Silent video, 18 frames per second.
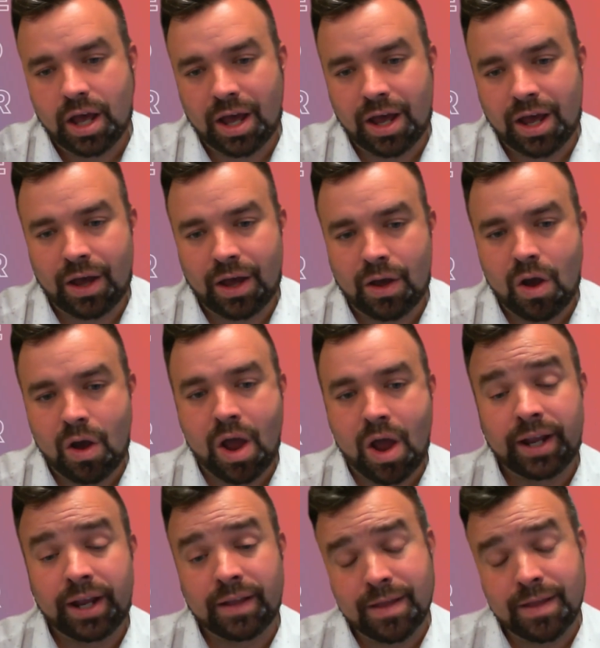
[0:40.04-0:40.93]

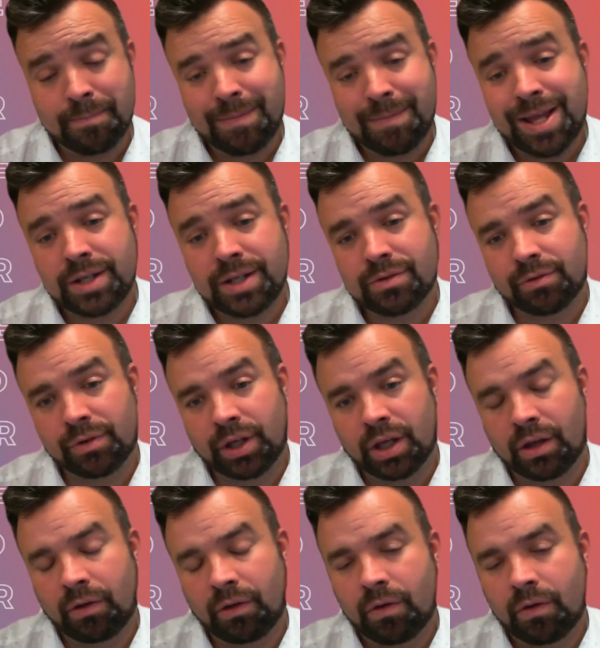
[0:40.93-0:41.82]
I can then mentor
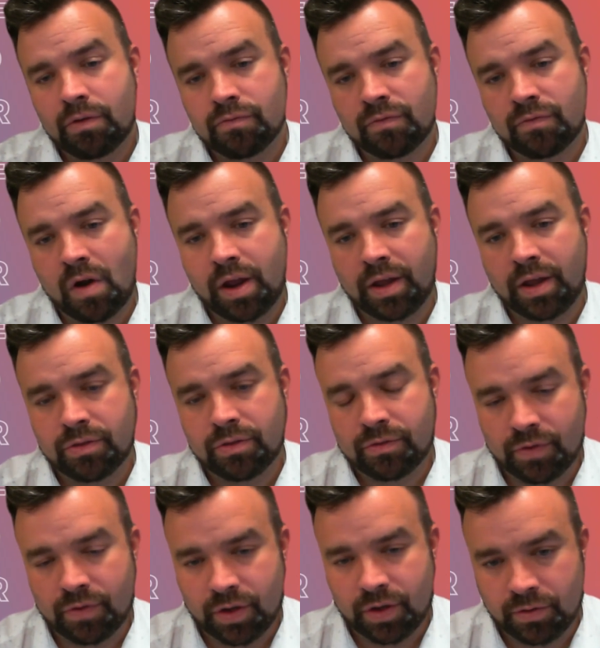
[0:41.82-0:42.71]
you right
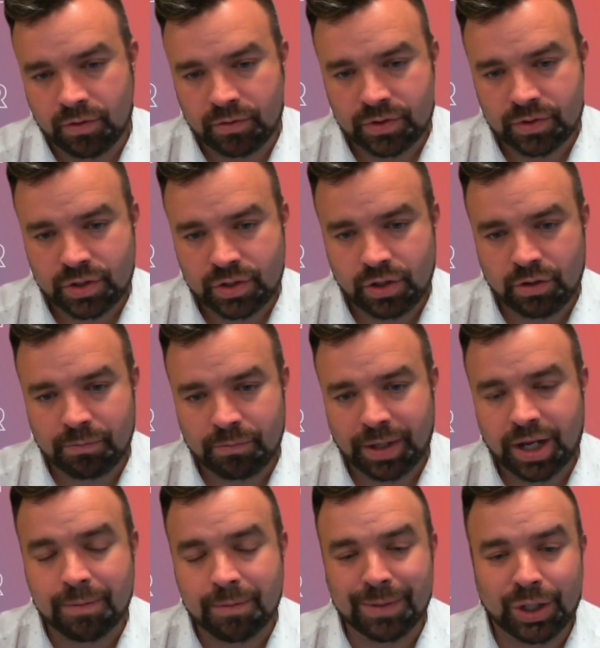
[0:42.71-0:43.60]
through to
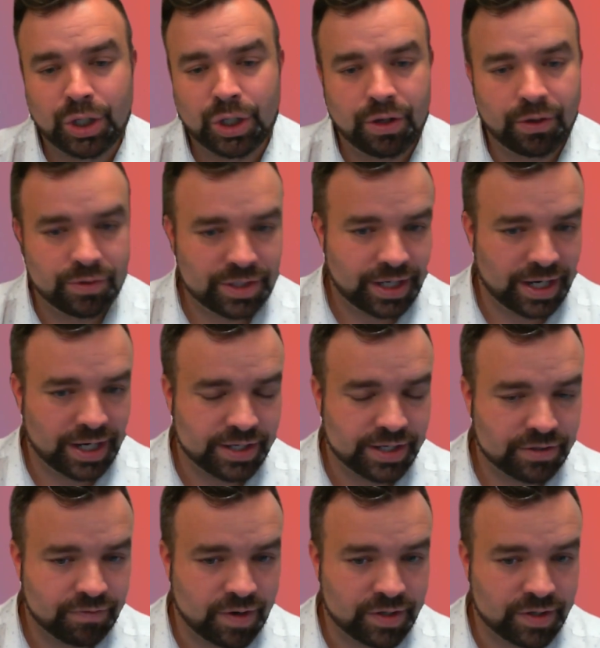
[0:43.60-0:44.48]
becoming
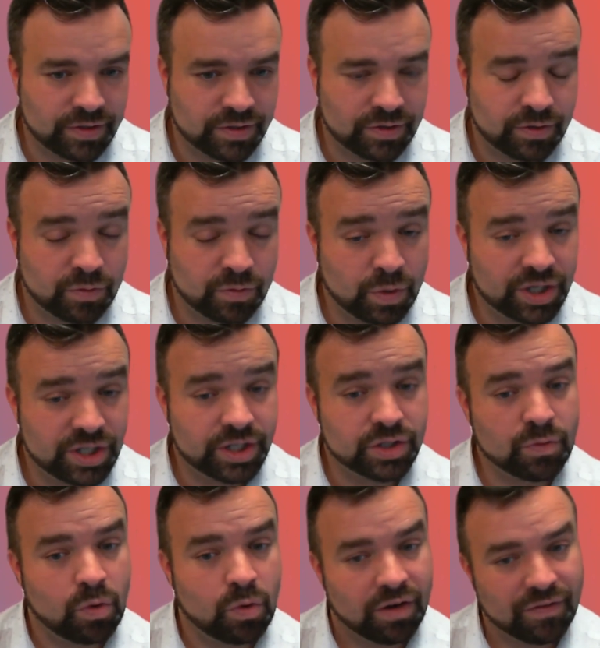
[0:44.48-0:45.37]
QTLS registered, which
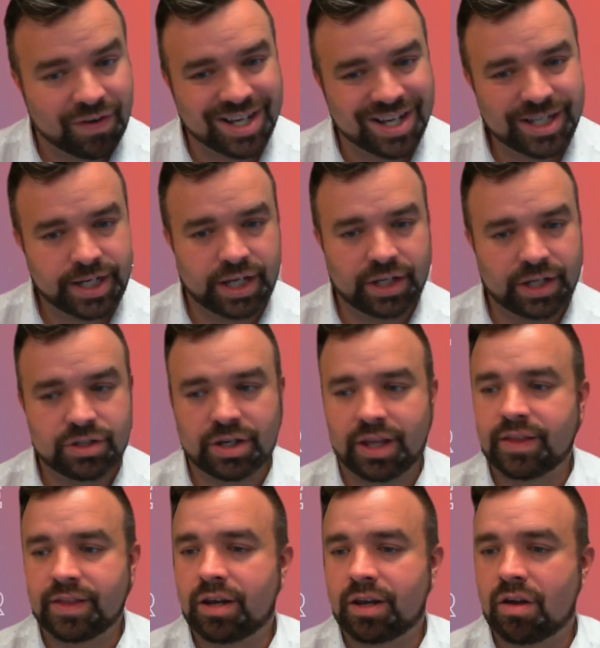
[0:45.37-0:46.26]
is qualified teacher
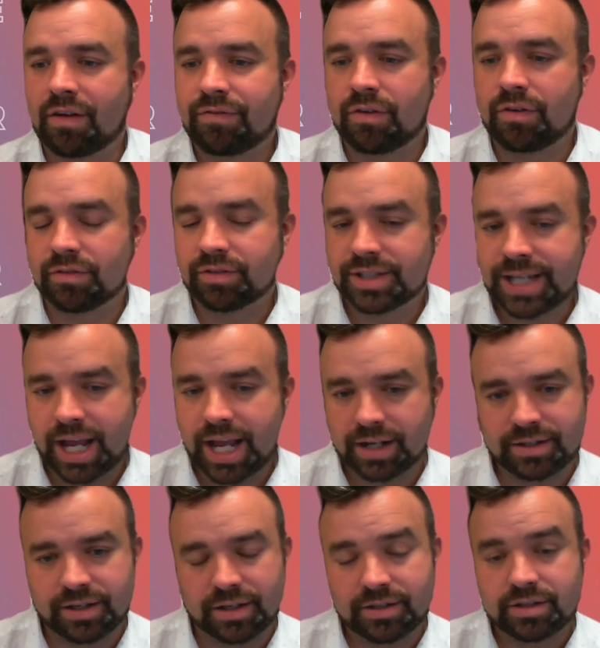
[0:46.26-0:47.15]
in the lifelong
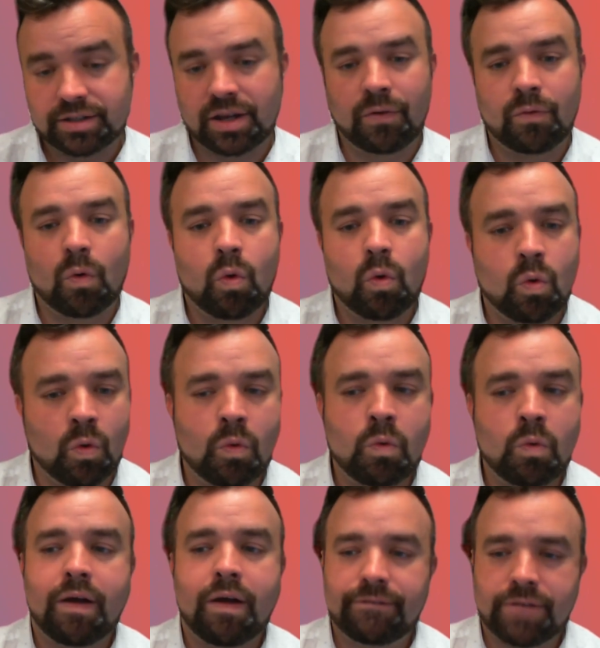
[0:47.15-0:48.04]
sector. So
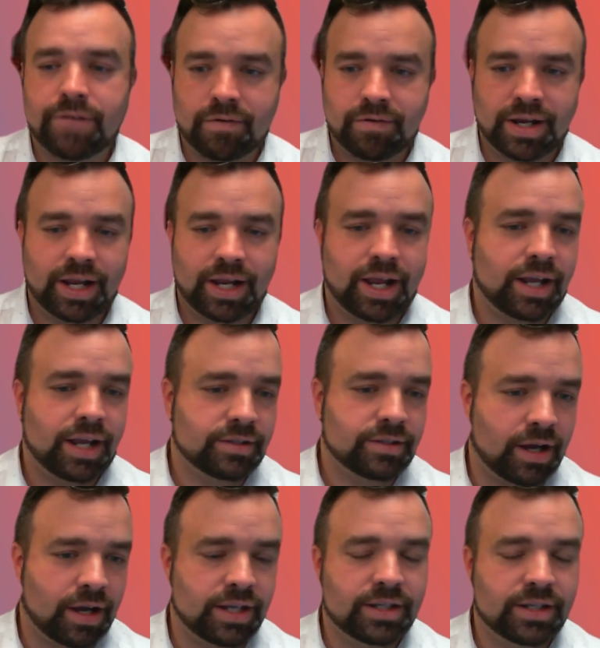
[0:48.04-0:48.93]
all very
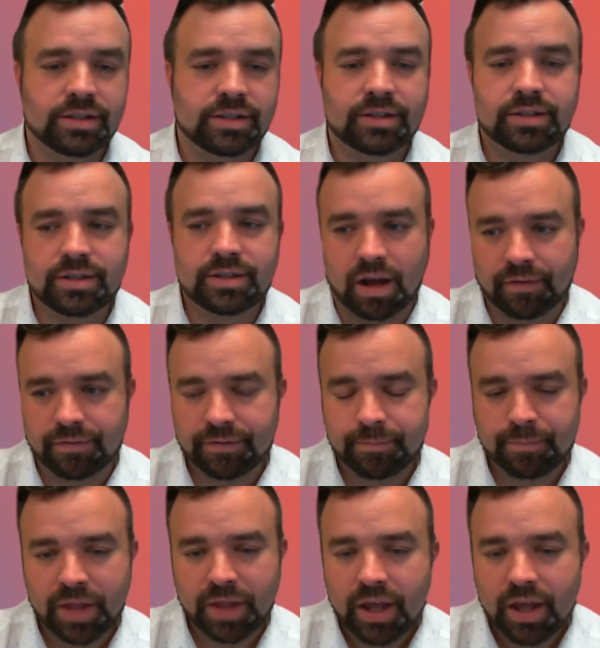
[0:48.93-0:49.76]
exciting stuff.